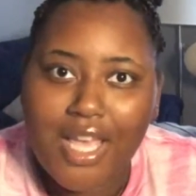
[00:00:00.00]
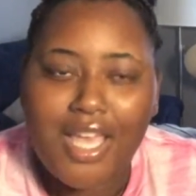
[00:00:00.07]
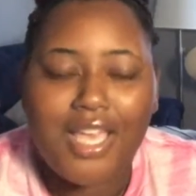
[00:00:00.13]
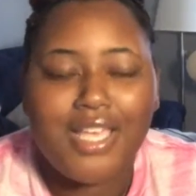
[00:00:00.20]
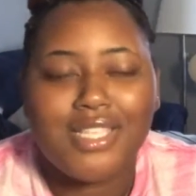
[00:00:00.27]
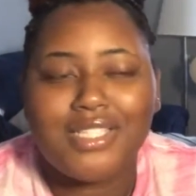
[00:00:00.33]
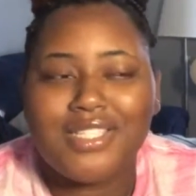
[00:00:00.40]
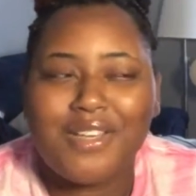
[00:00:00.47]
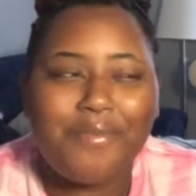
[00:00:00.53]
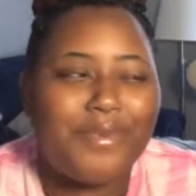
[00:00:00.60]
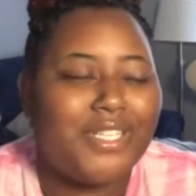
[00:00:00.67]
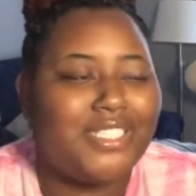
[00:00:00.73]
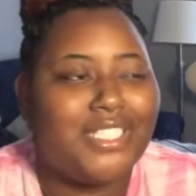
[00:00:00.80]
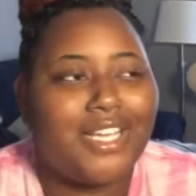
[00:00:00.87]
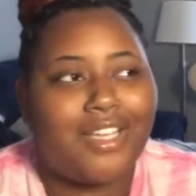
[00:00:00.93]
it's so
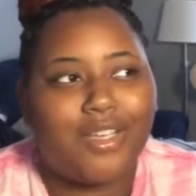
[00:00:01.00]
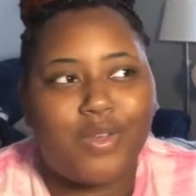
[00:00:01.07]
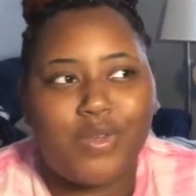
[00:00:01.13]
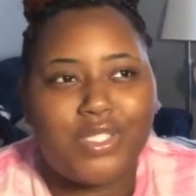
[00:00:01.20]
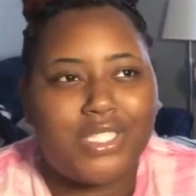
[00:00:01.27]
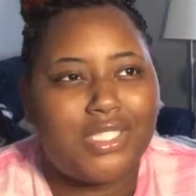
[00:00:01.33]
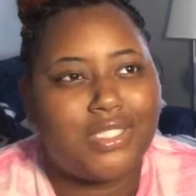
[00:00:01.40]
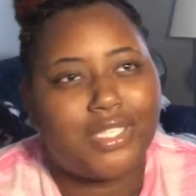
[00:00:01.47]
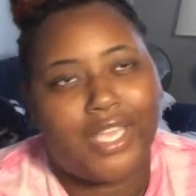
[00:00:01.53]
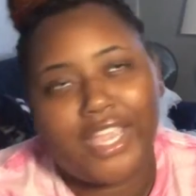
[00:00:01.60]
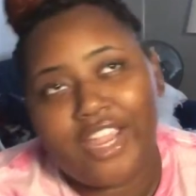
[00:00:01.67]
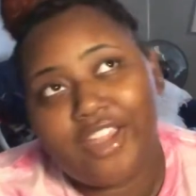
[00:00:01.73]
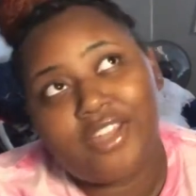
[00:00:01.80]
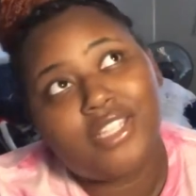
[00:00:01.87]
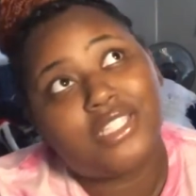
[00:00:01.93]
much that goes into
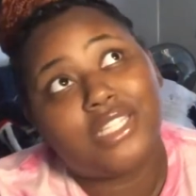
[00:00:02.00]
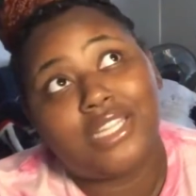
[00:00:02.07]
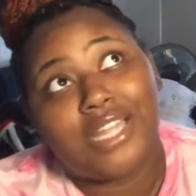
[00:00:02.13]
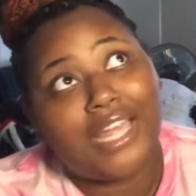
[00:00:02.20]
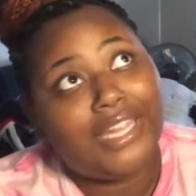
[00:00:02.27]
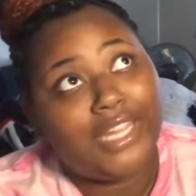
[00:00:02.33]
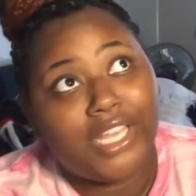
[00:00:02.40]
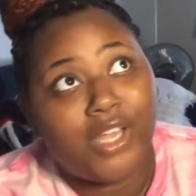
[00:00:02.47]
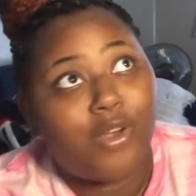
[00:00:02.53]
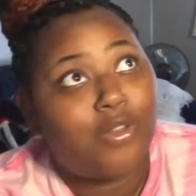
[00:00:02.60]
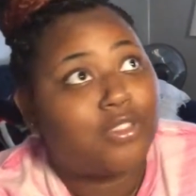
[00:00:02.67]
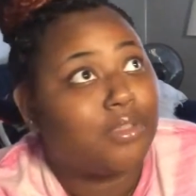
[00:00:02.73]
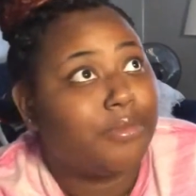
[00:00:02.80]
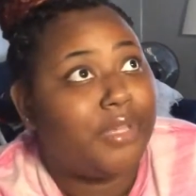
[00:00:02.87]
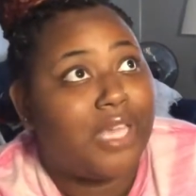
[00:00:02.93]
hair, and it's a lot that goes,
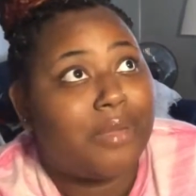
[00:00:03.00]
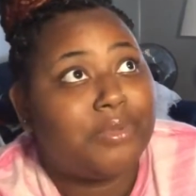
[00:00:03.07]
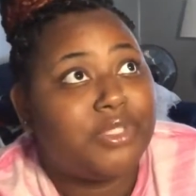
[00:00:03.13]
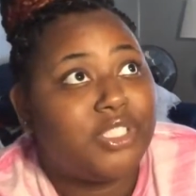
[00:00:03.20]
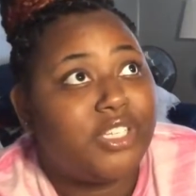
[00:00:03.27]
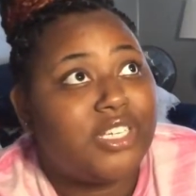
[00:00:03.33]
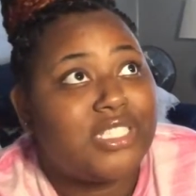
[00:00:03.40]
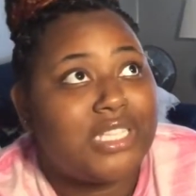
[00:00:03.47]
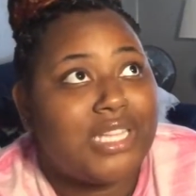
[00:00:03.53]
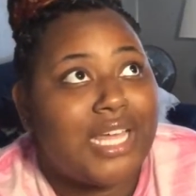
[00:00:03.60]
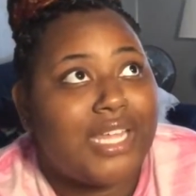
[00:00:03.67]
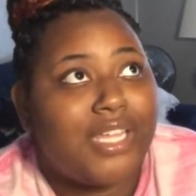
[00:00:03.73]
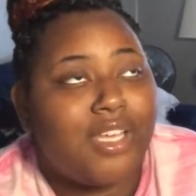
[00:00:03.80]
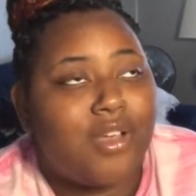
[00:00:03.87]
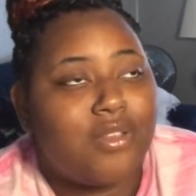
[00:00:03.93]
I mean, I'm sure it's a lot
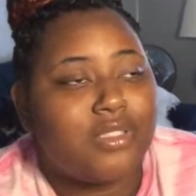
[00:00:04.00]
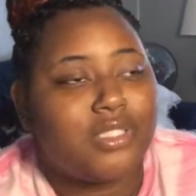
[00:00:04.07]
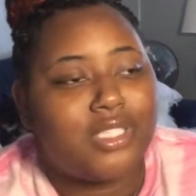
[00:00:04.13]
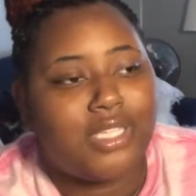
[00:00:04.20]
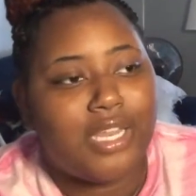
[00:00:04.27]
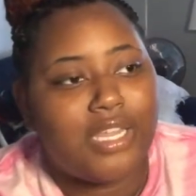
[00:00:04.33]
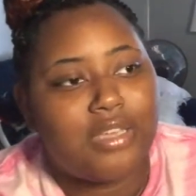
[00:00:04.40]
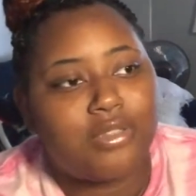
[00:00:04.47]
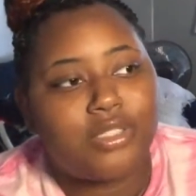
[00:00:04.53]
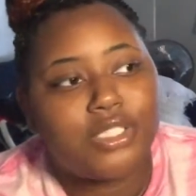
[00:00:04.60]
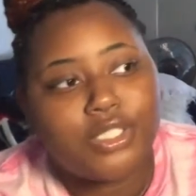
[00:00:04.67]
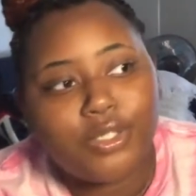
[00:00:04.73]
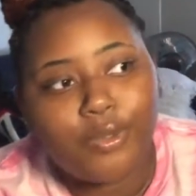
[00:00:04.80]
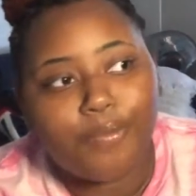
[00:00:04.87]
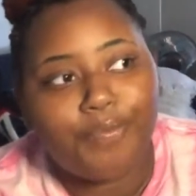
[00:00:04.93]
that goes into nails
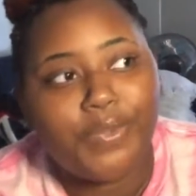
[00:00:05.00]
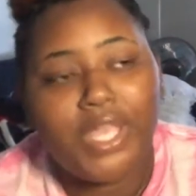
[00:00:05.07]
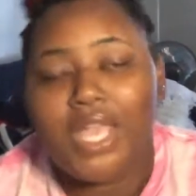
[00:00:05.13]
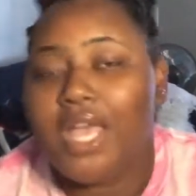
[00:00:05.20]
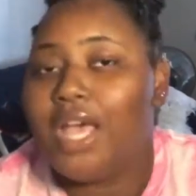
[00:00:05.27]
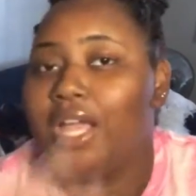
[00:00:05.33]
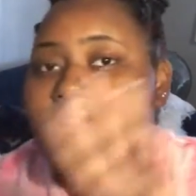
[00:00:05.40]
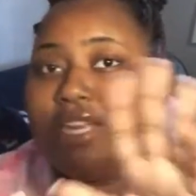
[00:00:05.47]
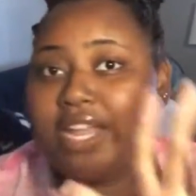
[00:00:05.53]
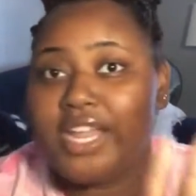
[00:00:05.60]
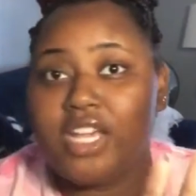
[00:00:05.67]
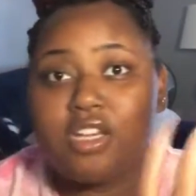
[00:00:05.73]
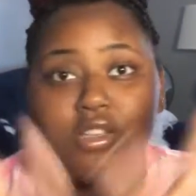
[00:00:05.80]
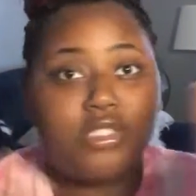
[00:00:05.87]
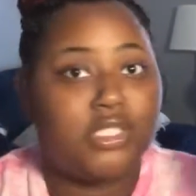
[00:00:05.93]
too.
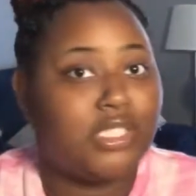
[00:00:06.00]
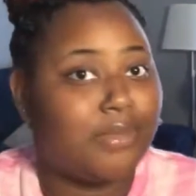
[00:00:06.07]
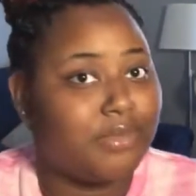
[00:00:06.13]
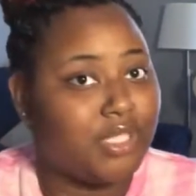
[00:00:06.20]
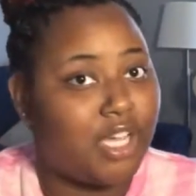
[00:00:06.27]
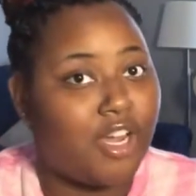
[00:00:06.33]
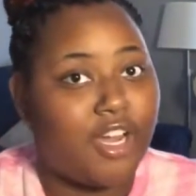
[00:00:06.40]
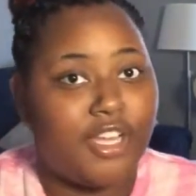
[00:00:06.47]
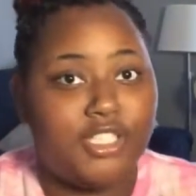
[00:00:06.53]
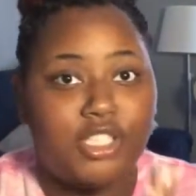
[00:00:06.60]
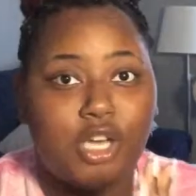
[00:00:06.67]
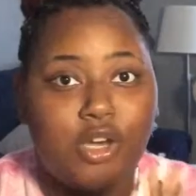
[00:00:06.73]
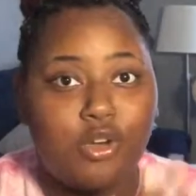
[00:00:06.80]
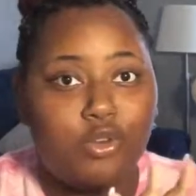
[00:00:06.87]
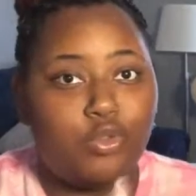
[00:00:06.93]
Nails, I'm sorry,
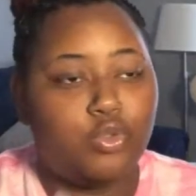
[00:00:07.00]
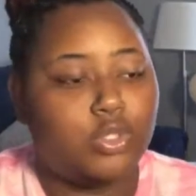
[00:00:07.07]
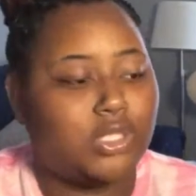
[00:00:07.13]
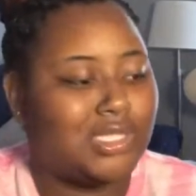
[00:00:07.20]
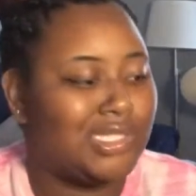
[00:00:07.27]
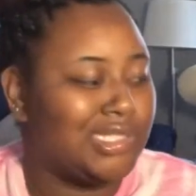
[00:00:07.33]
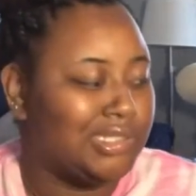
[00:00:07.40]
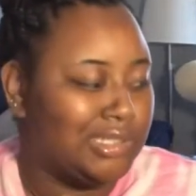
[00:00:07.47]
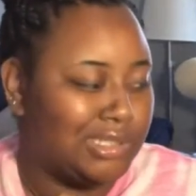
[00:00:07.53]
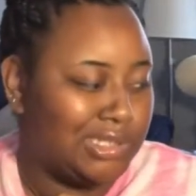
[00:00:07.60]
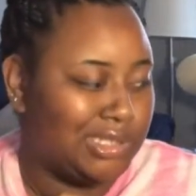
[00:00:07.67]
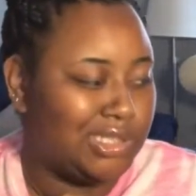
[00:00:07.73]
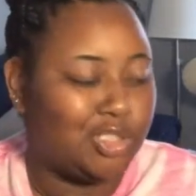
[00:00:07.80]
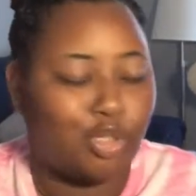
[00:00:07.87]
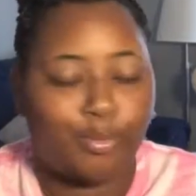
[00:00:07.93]
toes,
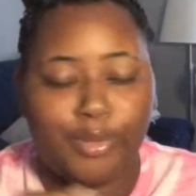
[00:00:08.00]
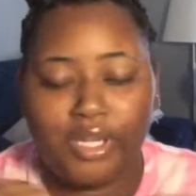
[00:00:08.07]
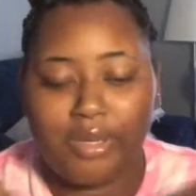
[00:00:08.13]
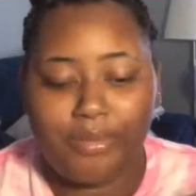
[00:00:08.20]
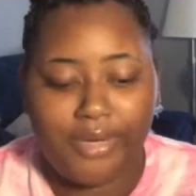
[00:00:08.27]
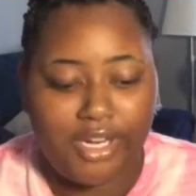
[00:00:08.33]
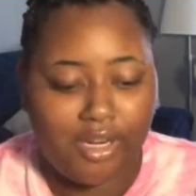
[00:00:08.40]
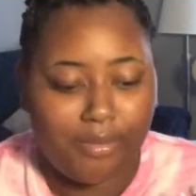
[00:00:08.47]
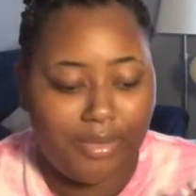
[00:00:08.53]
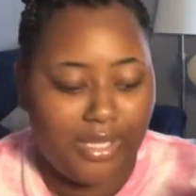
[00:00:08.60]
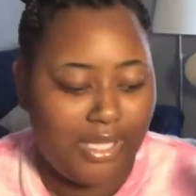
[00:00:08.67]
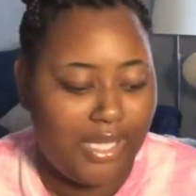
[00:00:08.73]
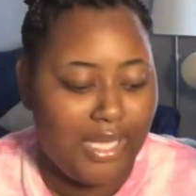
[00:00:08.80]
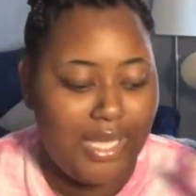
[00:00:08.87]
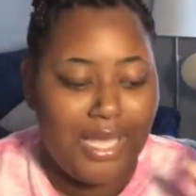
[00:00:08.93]
don't bring them near
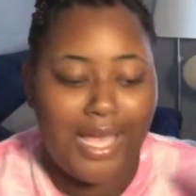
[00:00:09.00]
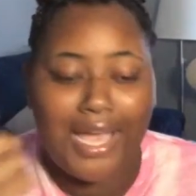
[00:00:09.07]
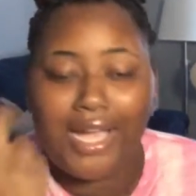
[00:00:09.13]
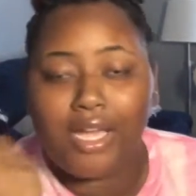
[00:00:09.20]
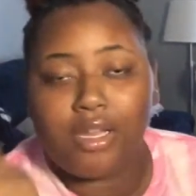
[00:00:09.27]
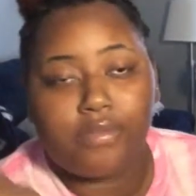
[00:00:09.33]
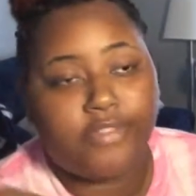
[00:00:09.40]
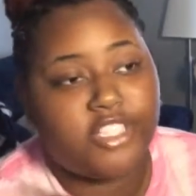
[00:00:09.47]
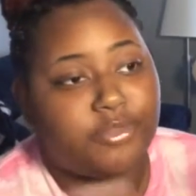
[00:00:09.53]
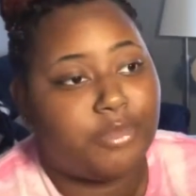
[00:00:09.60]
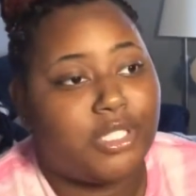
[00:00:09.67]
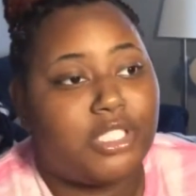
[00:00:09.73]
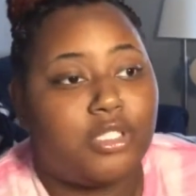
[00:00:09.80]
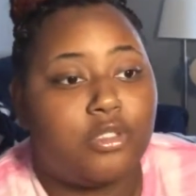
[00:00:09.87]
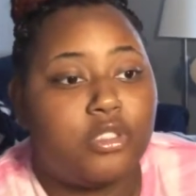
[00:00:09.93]
me. I gotta fix my
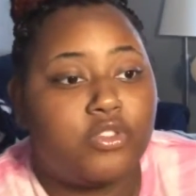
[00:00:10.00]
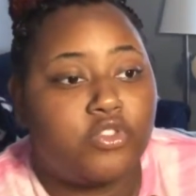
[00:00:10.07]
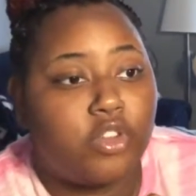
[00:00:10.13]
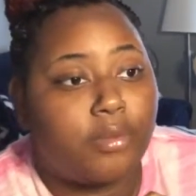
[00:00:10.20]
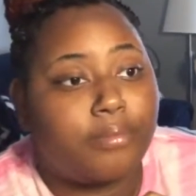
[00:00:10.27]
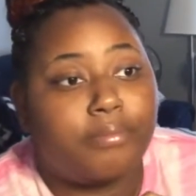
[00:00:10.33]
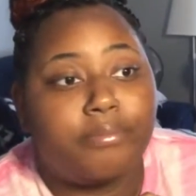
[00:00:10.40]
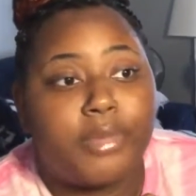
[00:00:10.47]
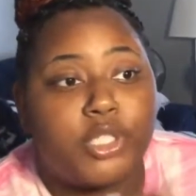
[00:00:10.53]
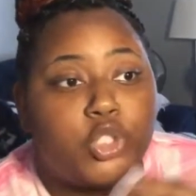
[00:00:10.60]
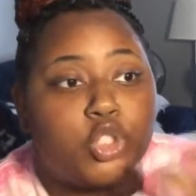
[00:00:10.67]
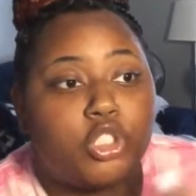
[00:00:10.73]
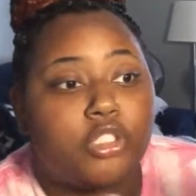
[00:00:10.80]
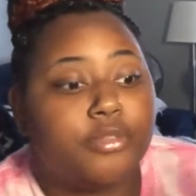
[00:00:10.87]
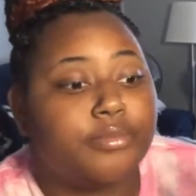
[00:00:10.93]
toes from my
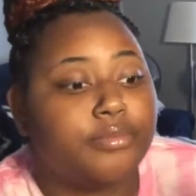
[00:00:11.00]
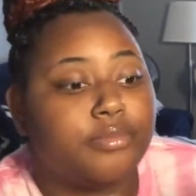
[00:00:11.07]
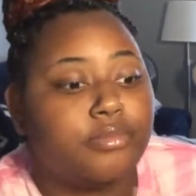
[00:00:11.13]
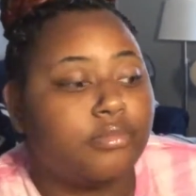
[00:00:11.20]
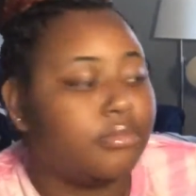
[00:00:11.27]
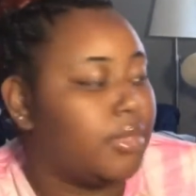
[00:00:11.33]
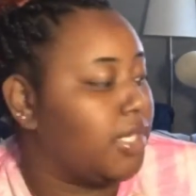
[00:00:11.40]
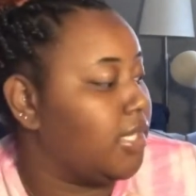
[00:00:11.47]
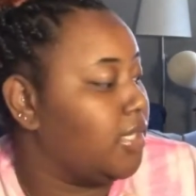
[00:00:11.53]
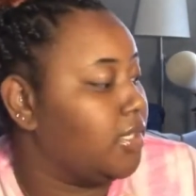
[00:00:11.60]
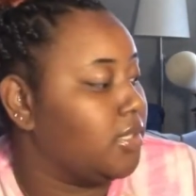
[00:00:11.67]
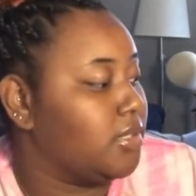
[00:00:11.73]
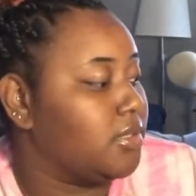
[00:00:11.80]
trip because